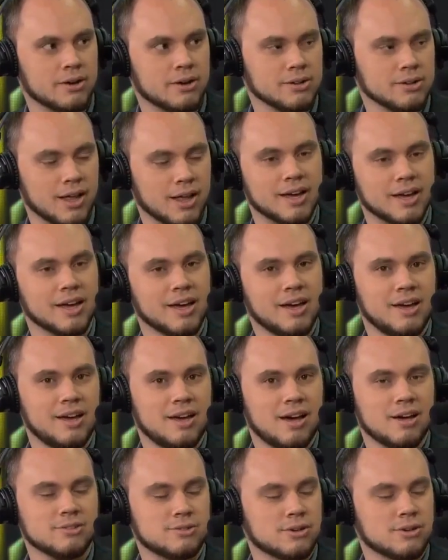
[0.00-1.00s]
like,
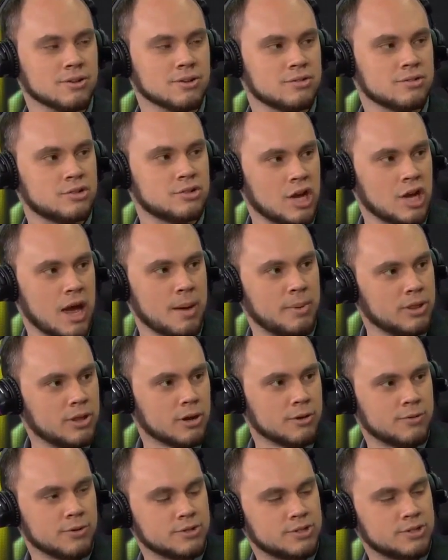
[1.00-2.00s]
as long as there's a champion
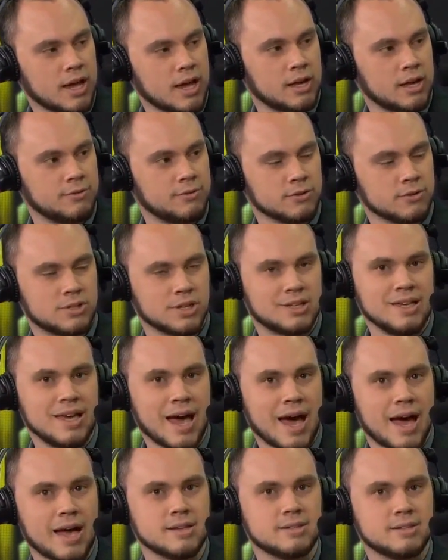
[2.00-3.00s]
there for Zion, it feels like he
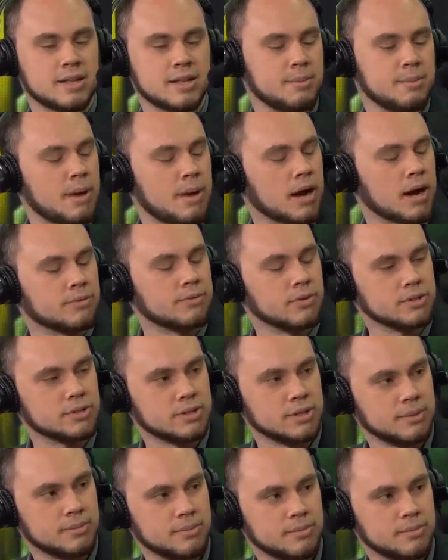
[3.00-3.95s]
has that impact for his team.